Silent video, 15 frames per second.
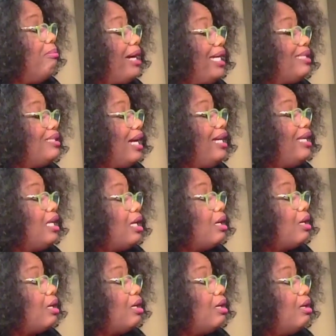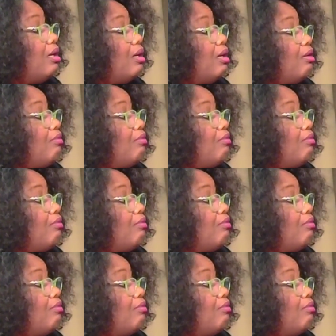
which is maintenance.